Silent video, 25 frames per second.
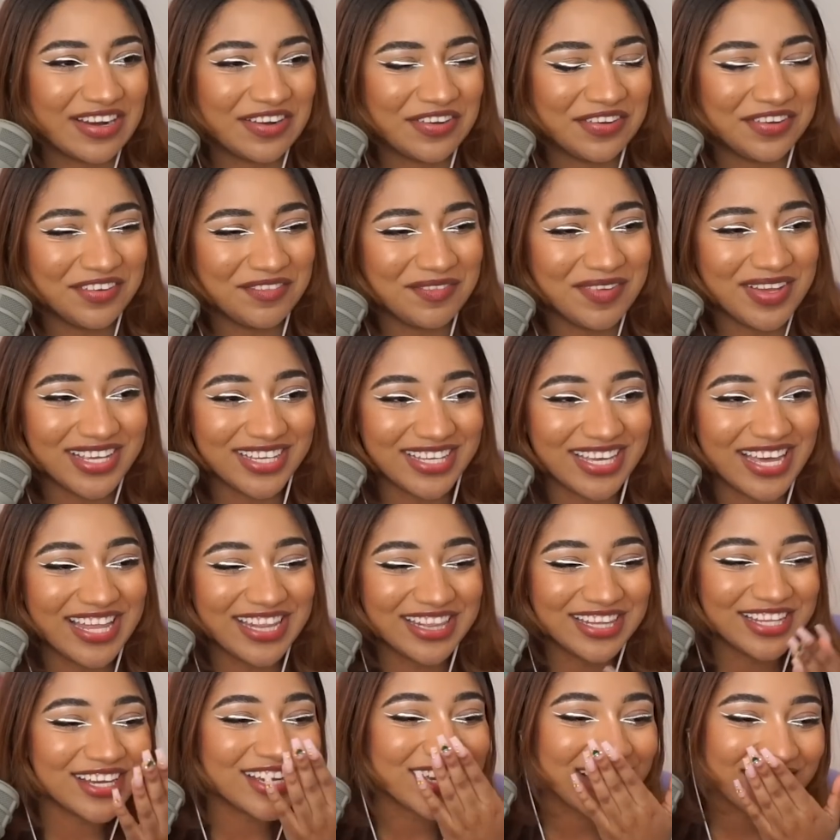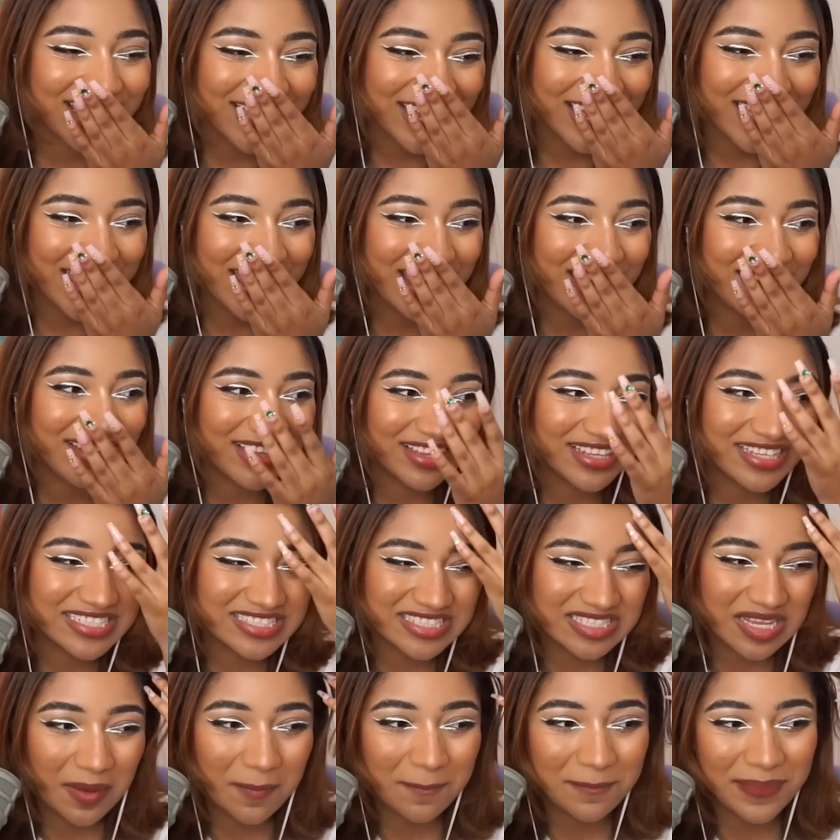Oh my God,
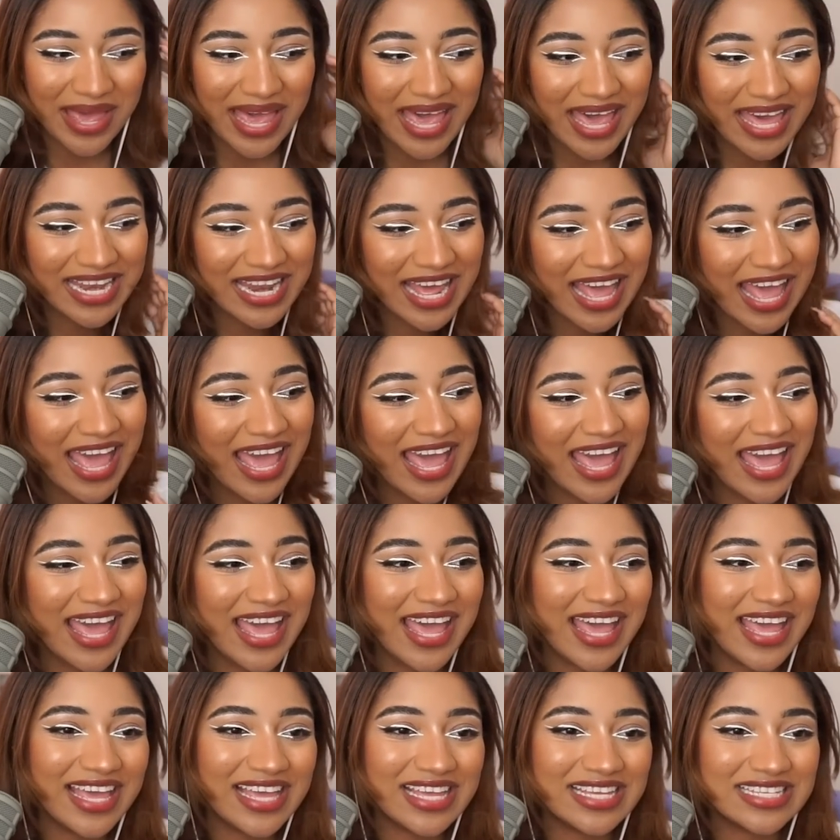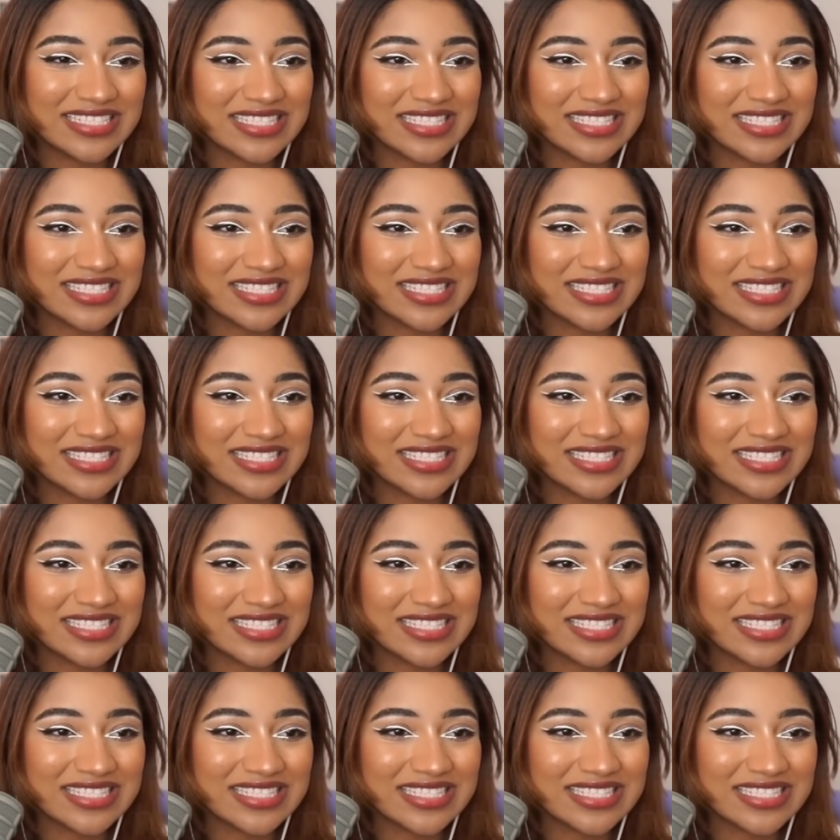look at him.